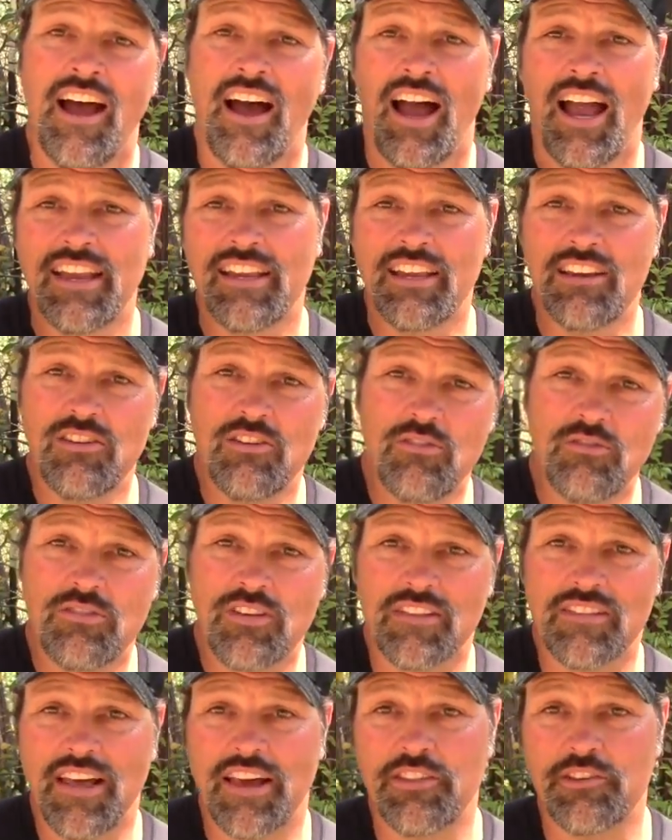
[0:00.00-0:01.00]
I can use
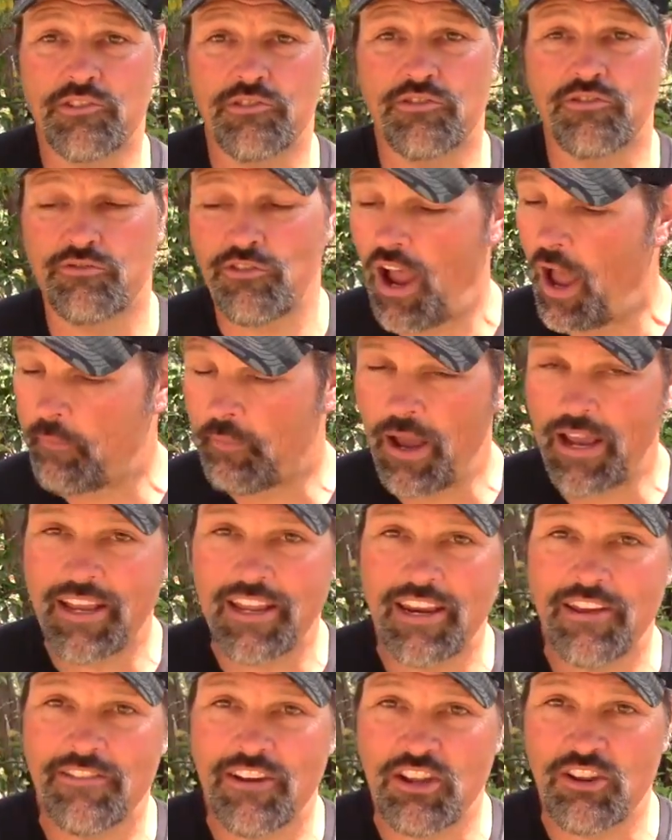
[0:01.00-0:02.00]
a leather strap. I
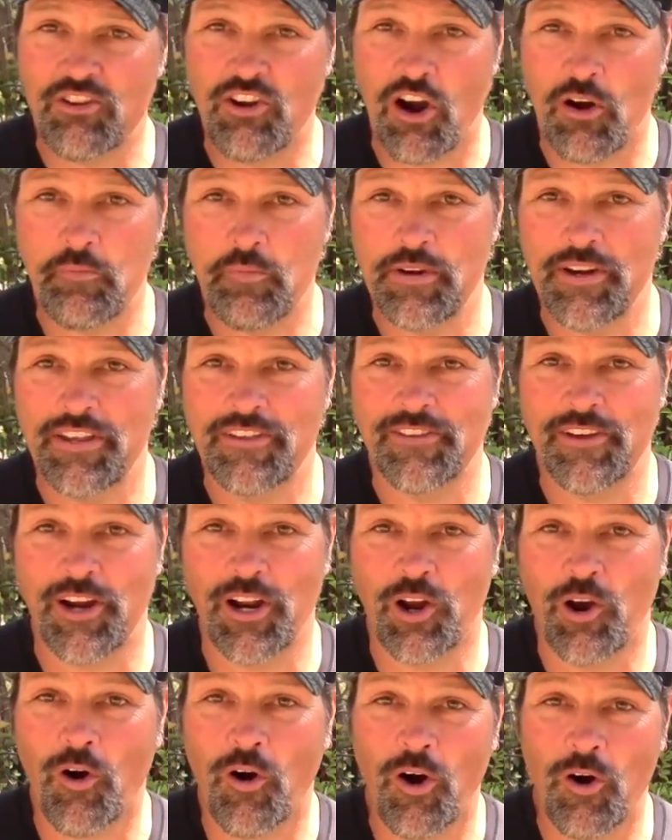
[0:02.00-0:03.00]
can even sharpen this on
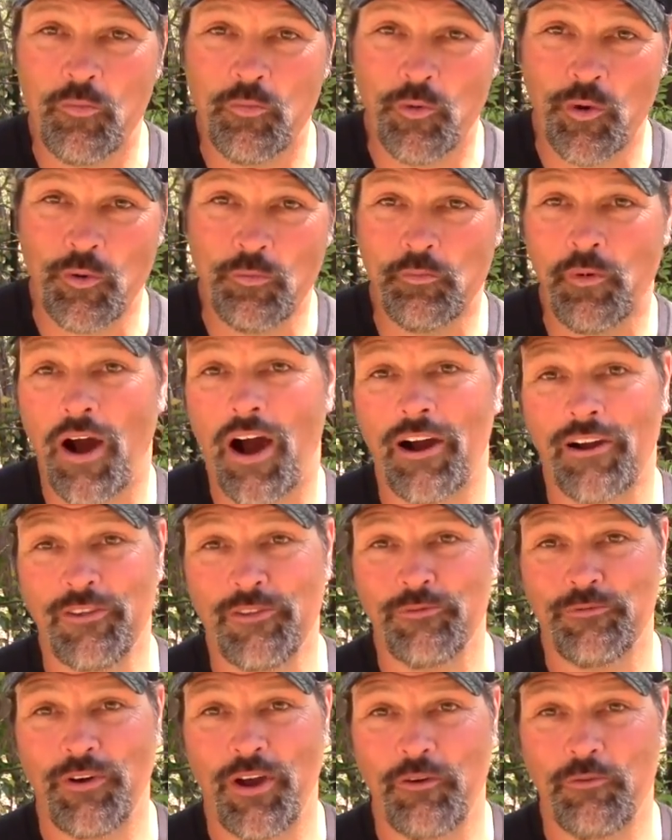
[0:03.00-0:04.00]
a cardboard box
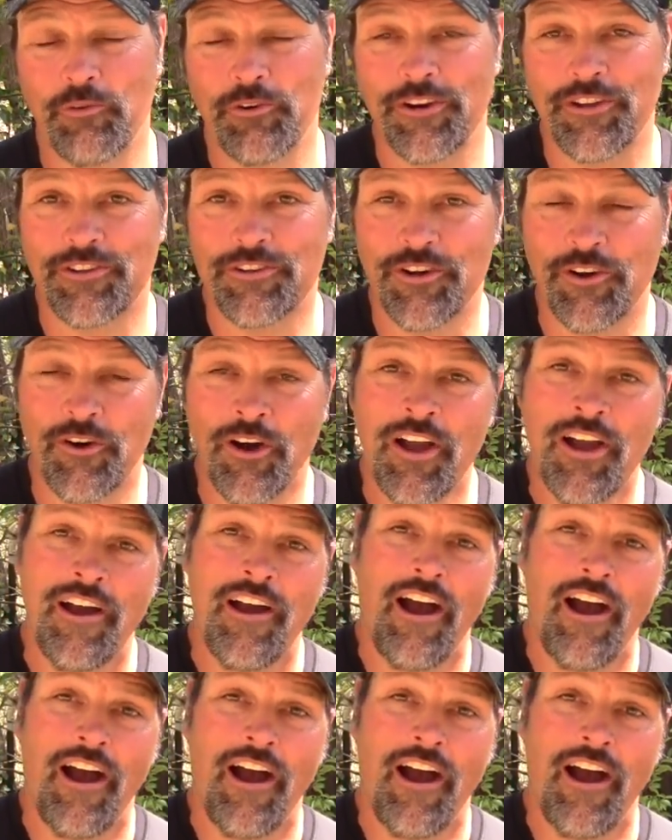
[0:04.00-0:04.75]
if I wanted to.